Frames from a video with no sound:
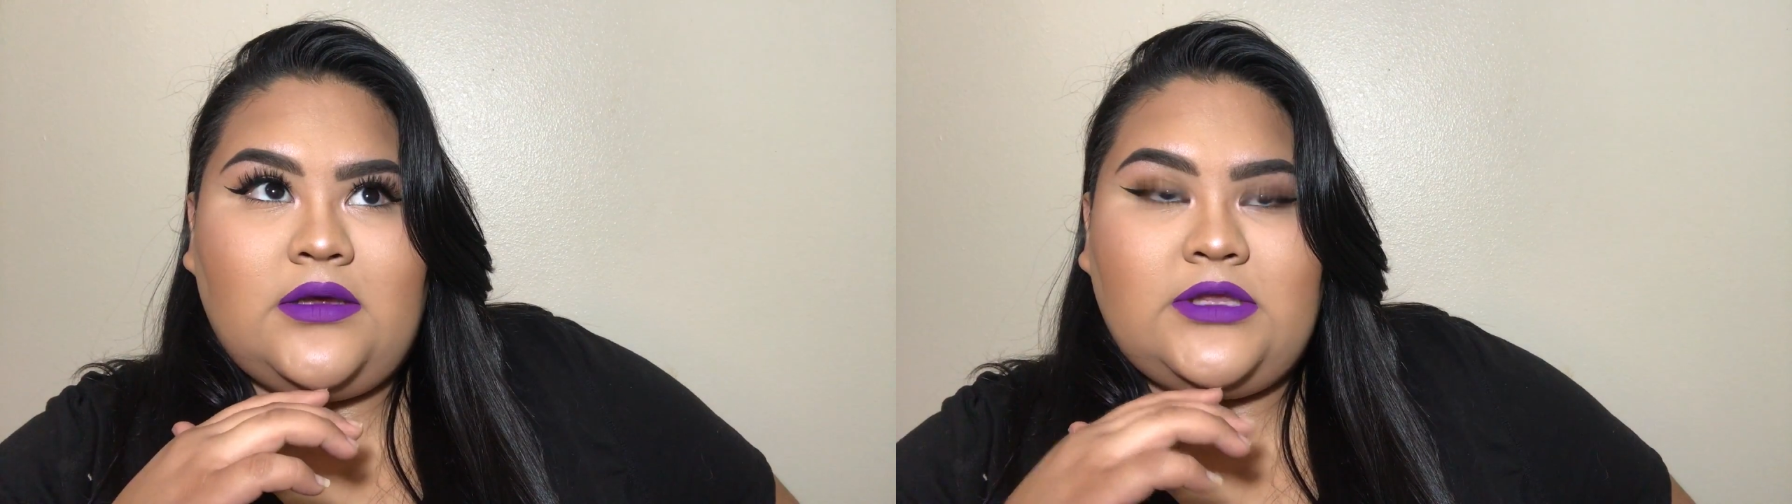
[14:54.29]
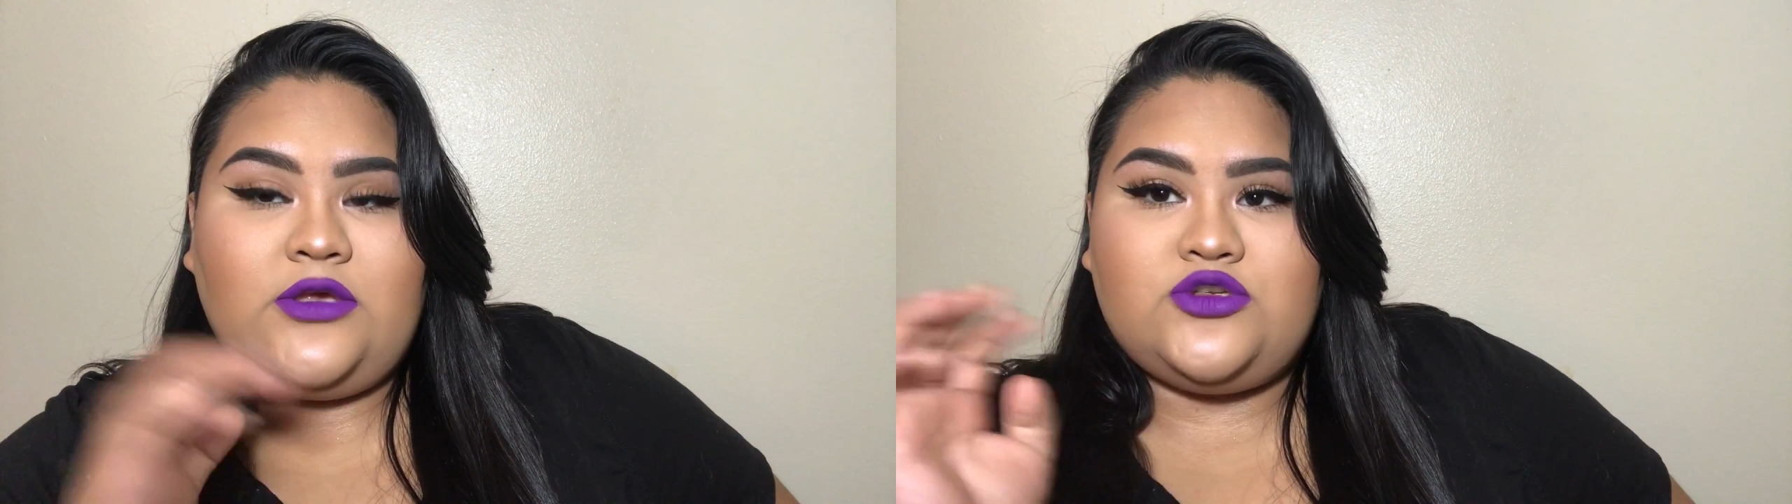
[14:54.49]

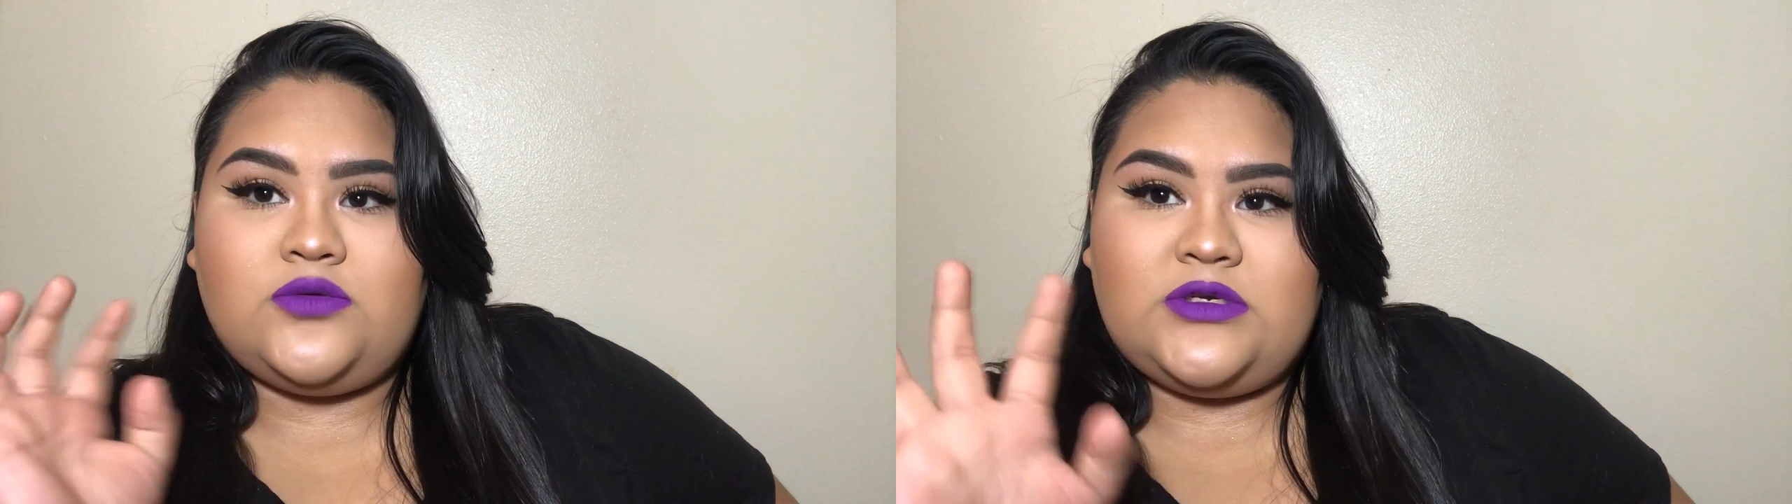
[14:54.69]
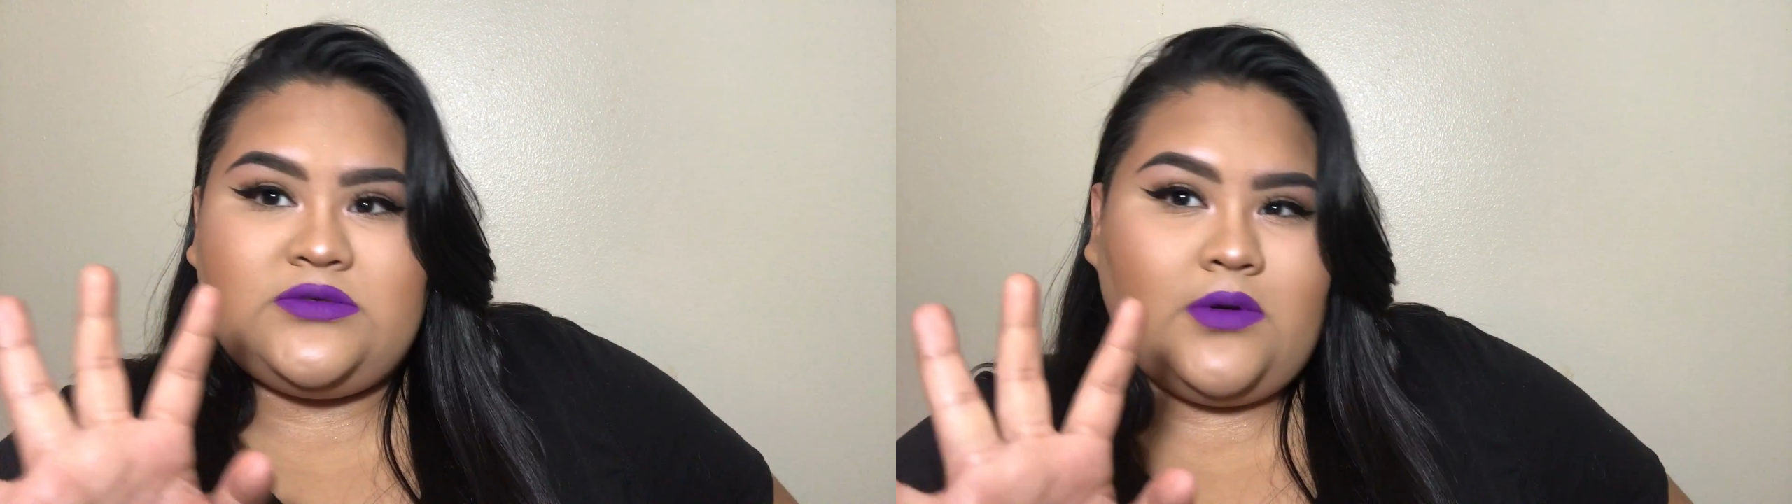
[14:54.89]
thank you so
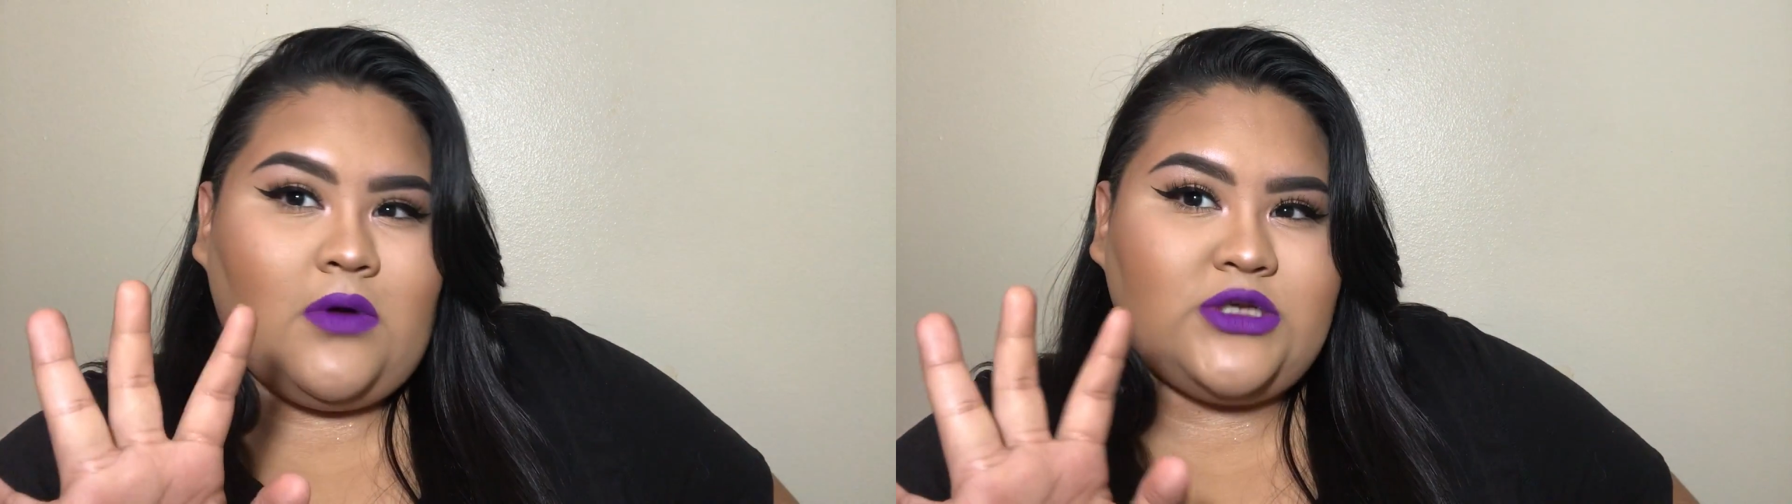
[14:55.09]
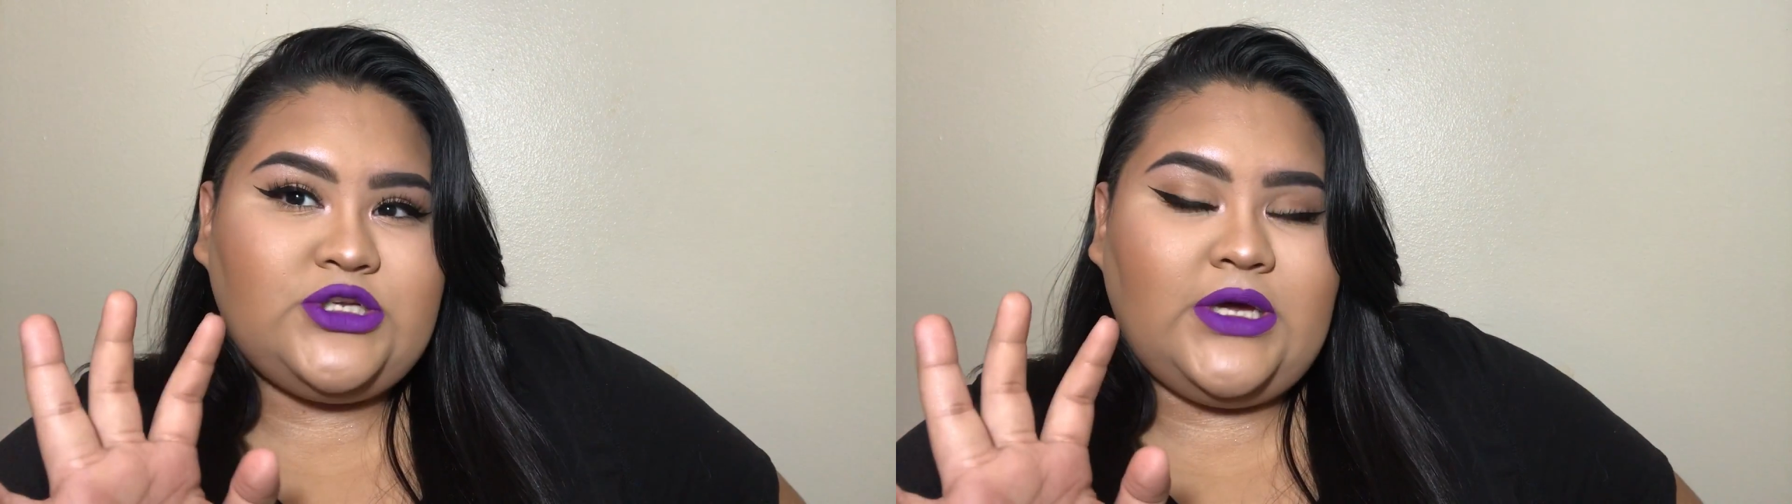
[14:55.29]
much for
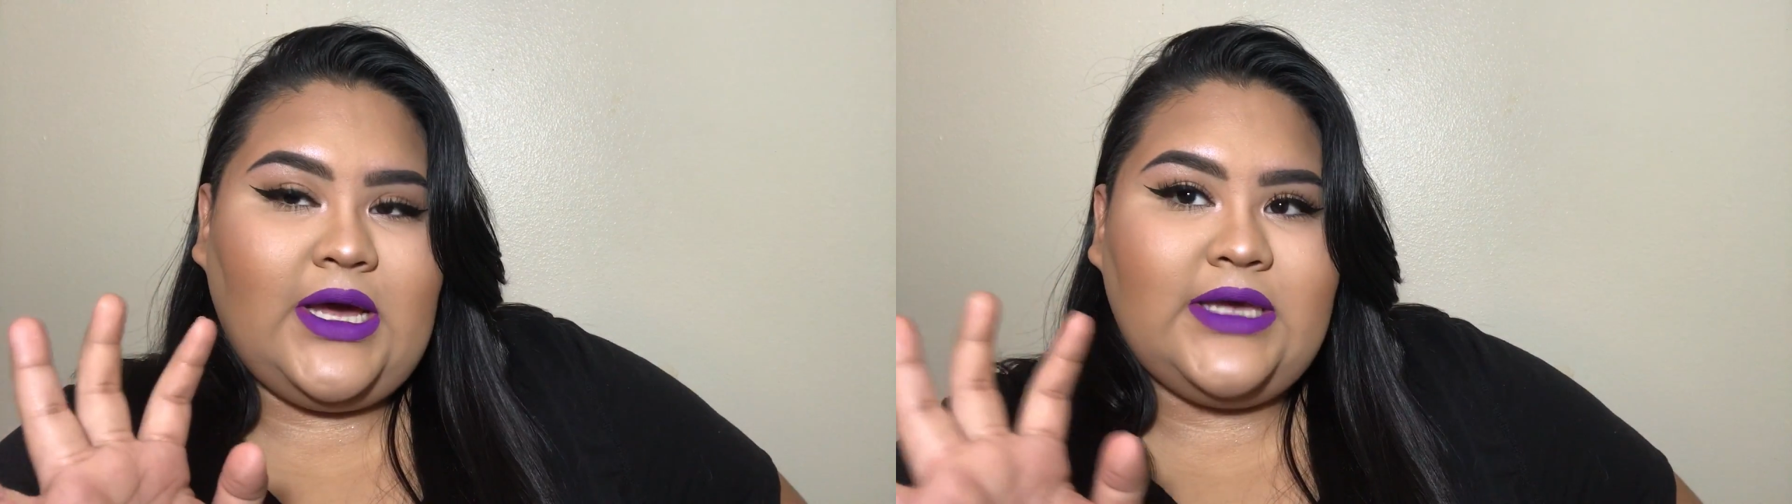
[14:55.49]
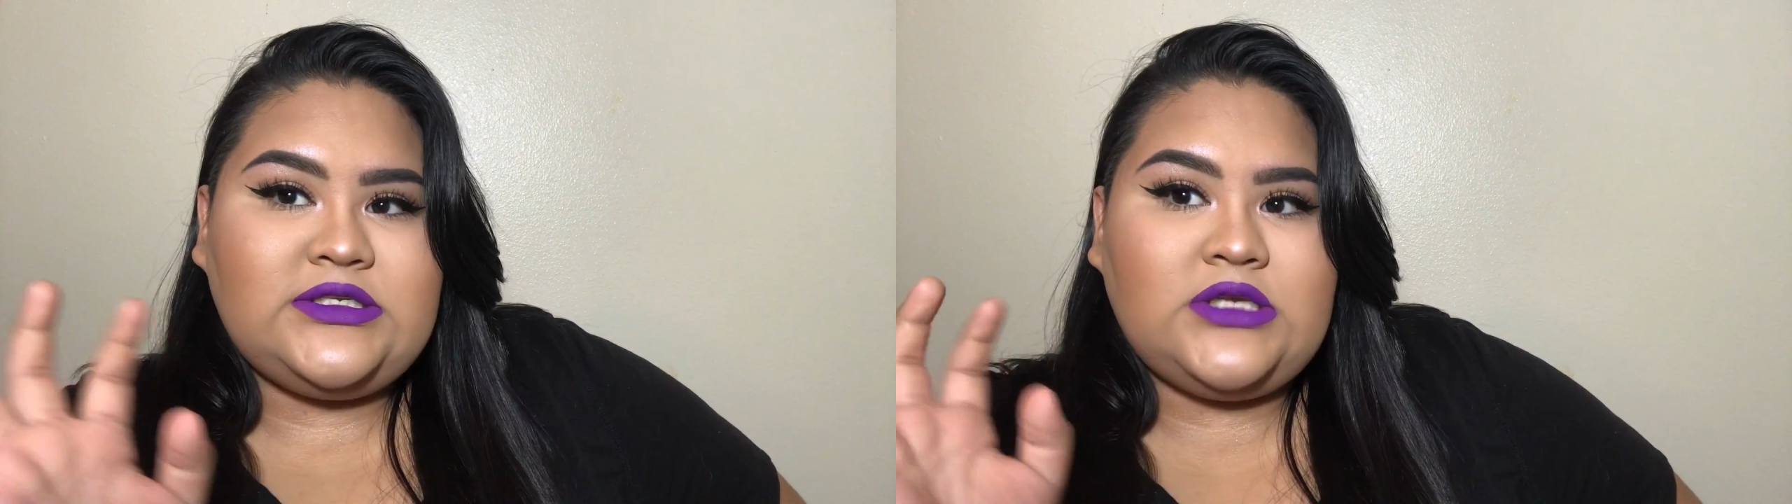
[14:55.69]
watching,
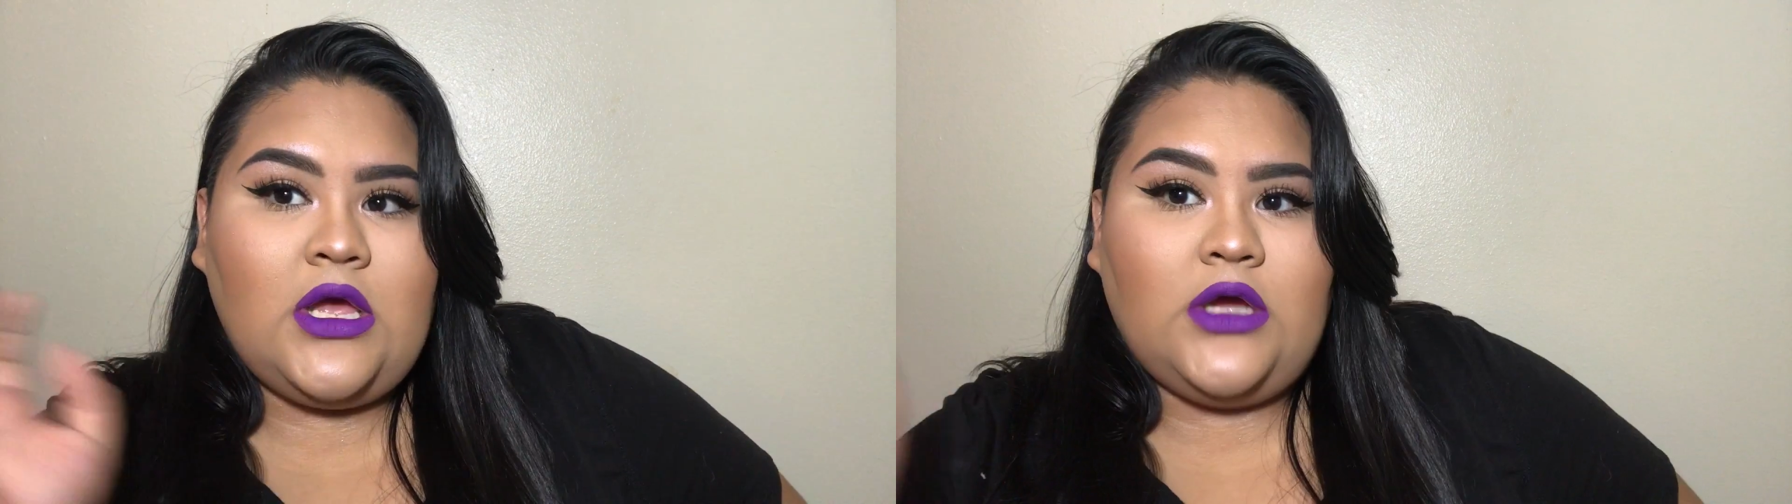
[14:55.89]
guys.